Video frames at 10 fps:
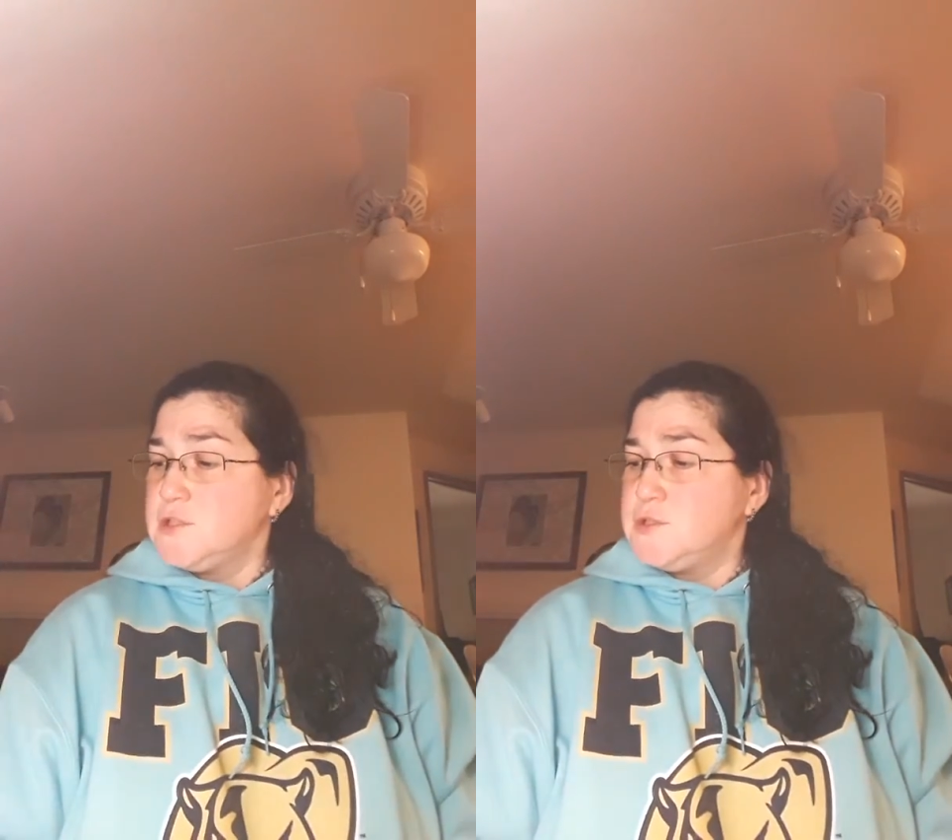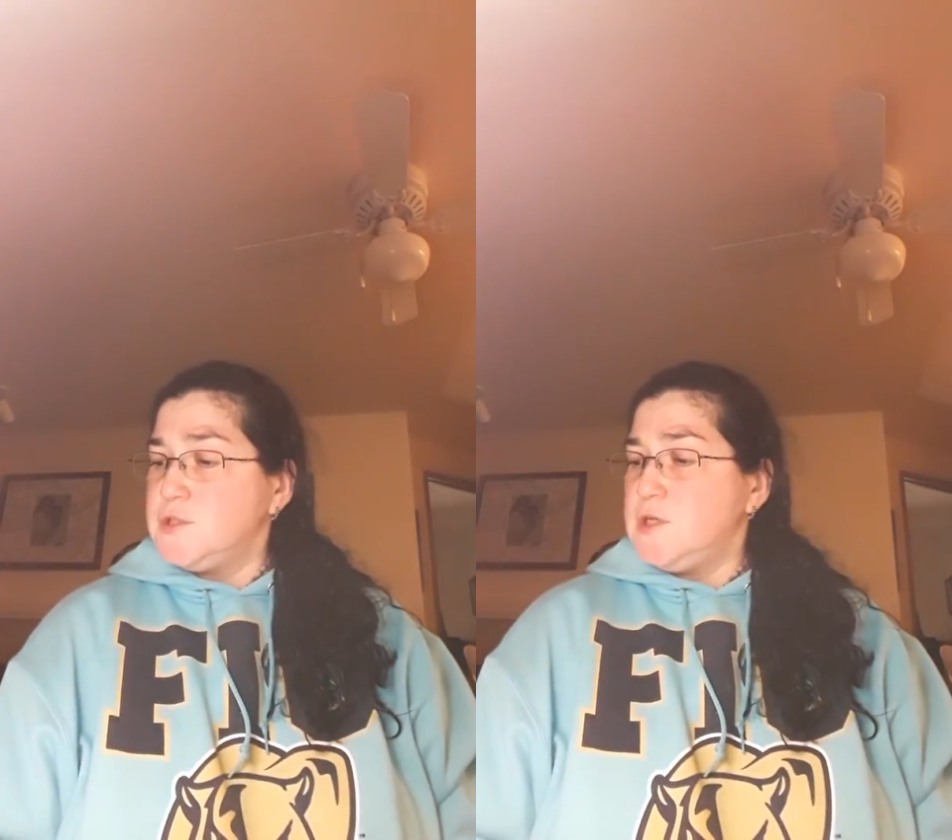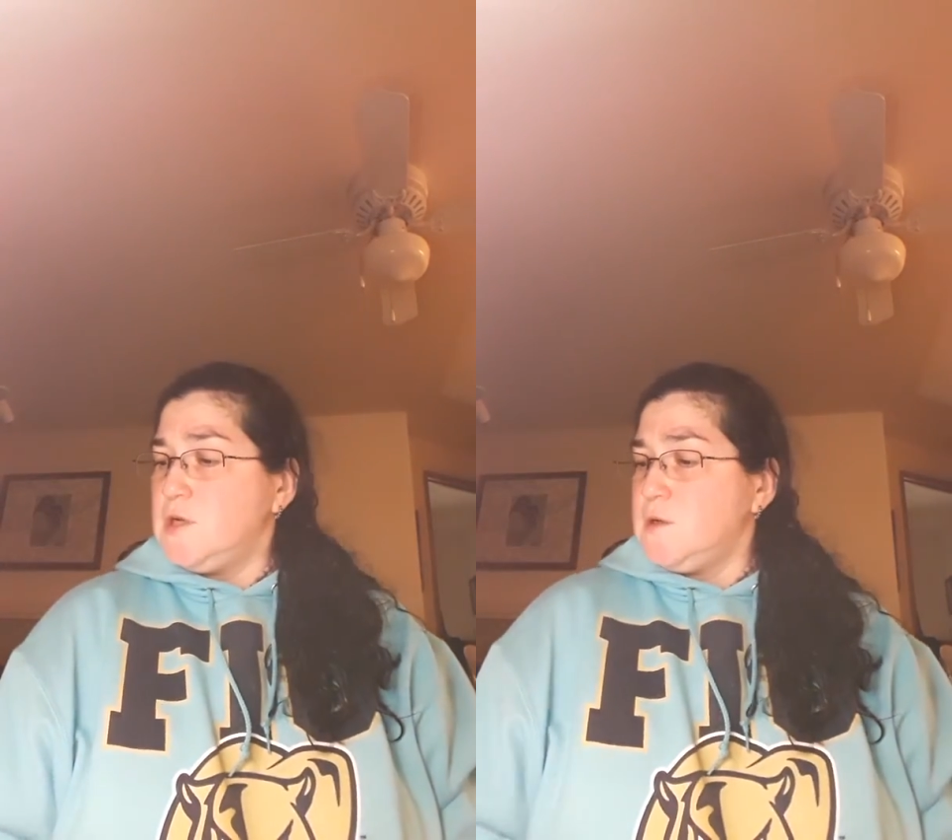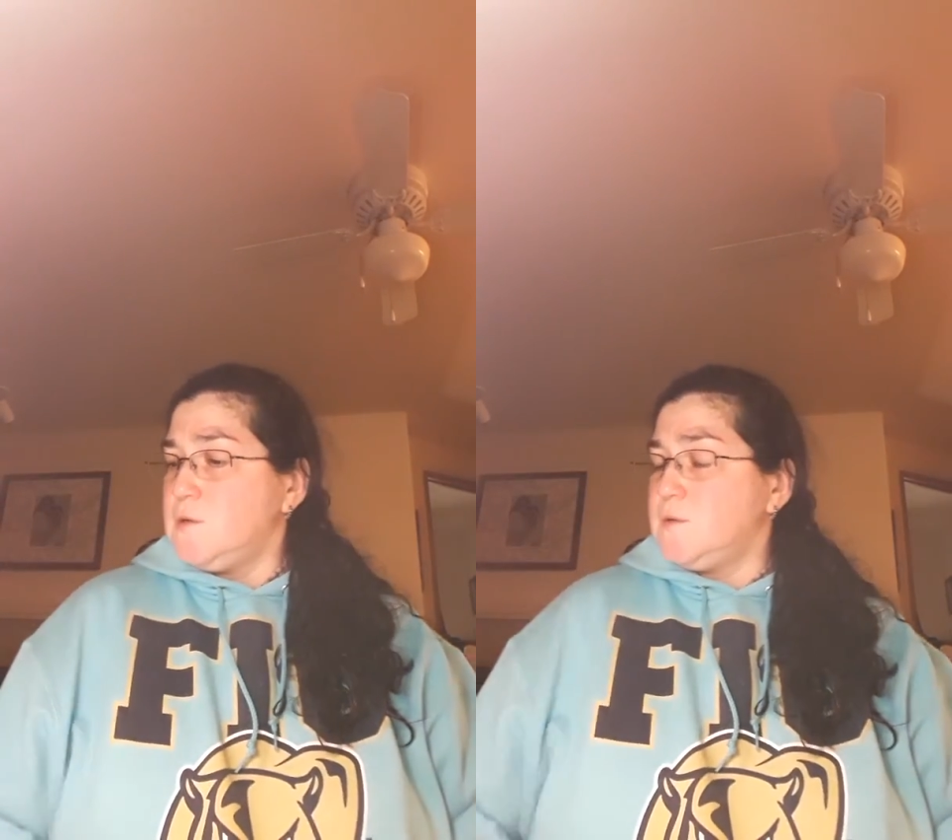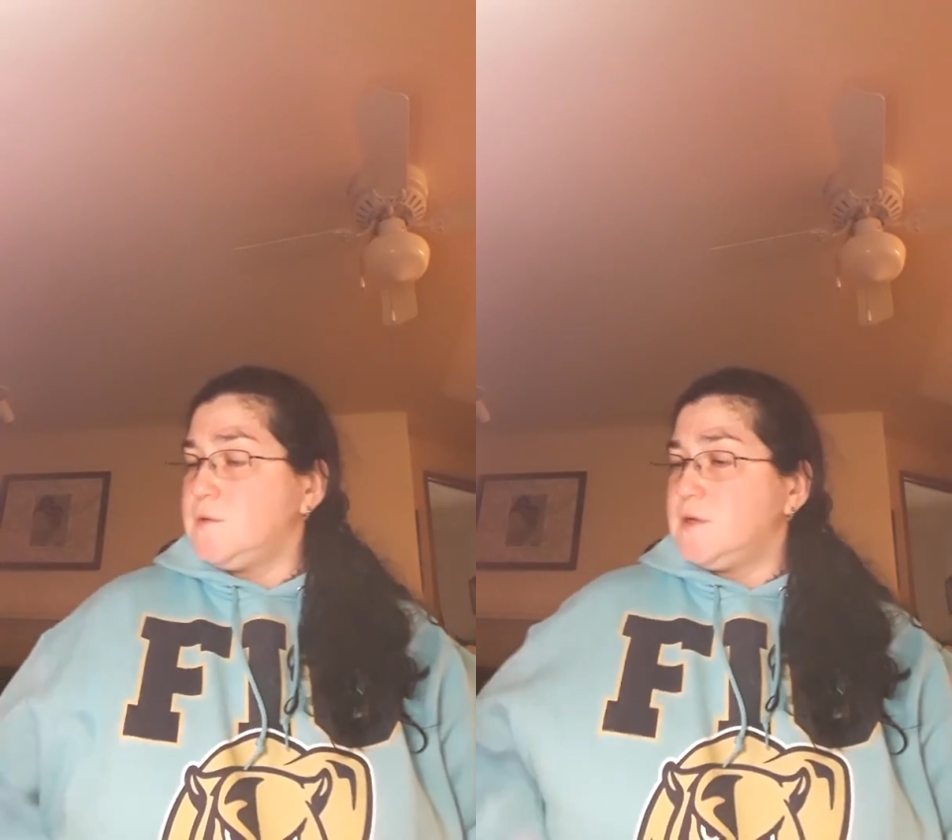to
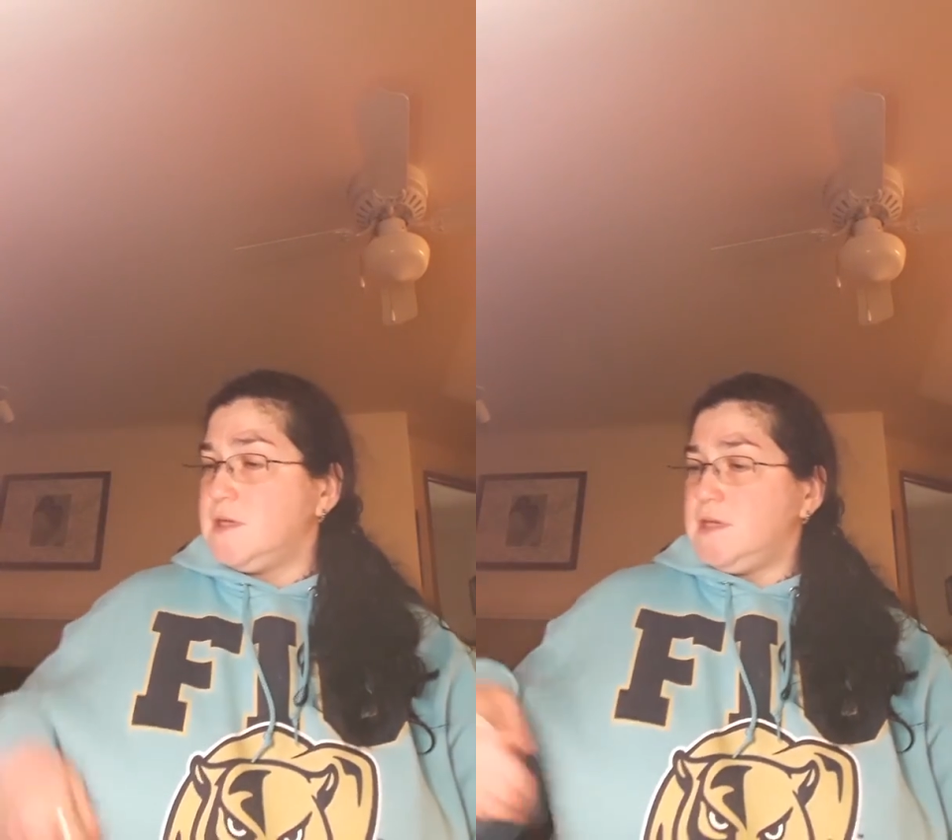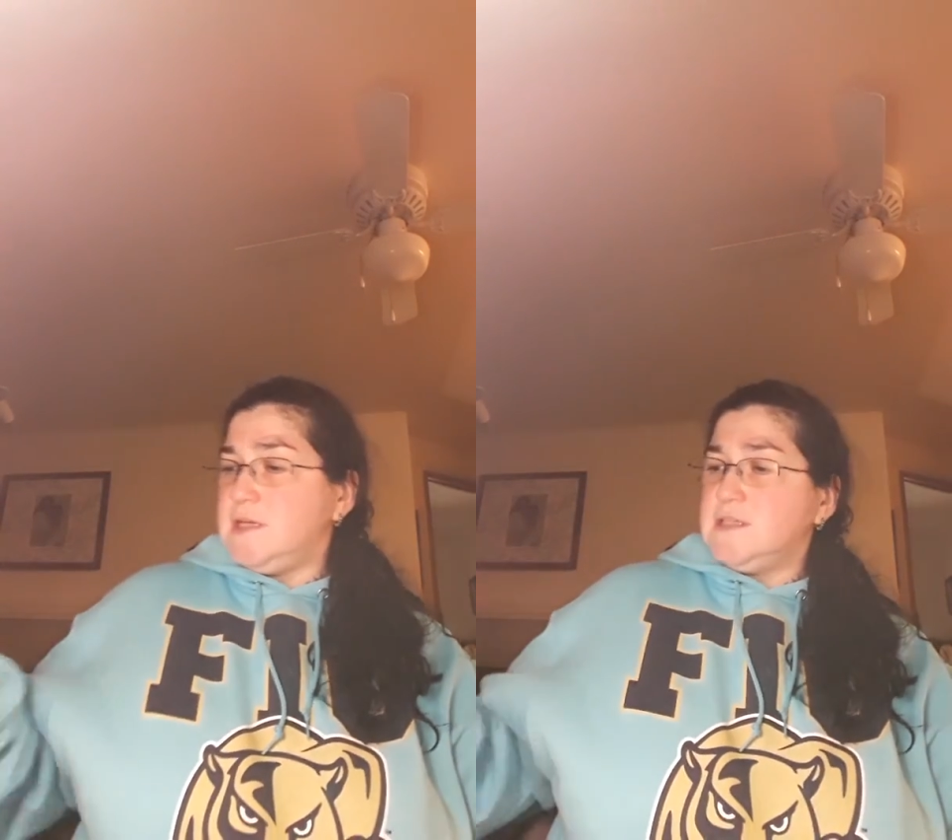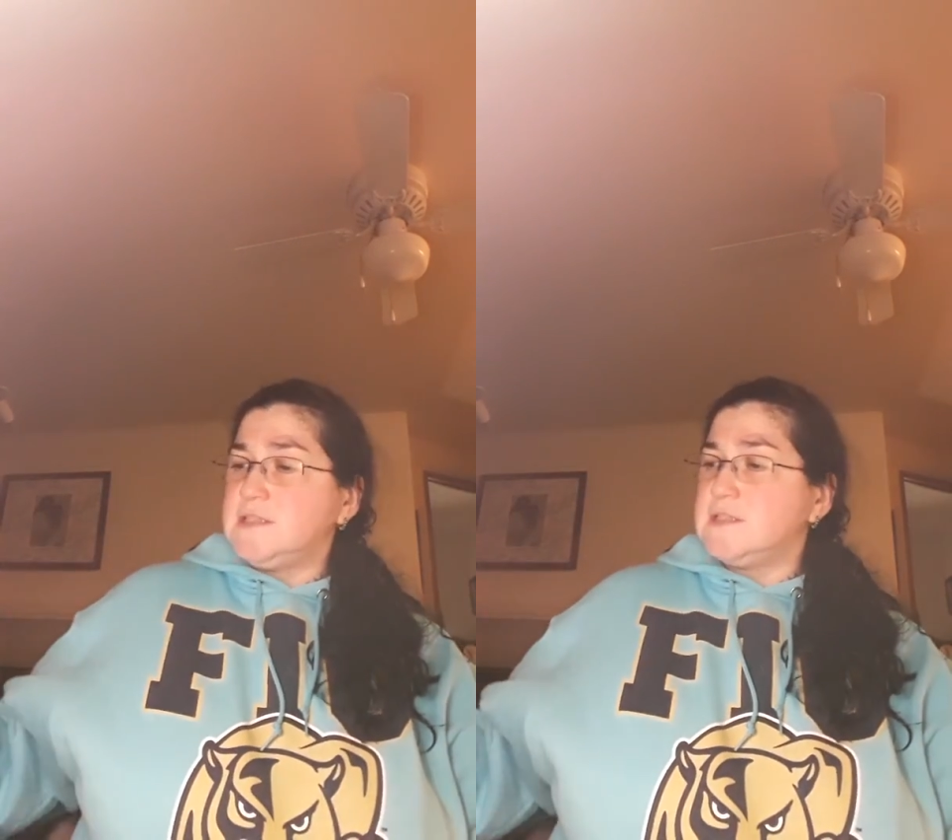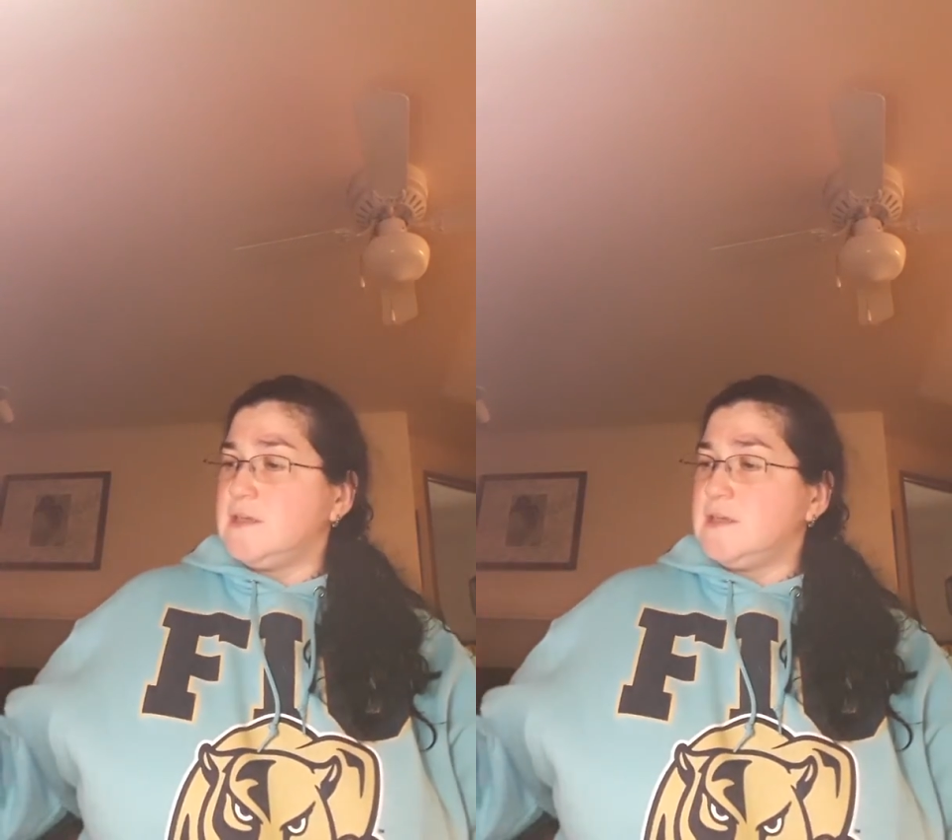know is,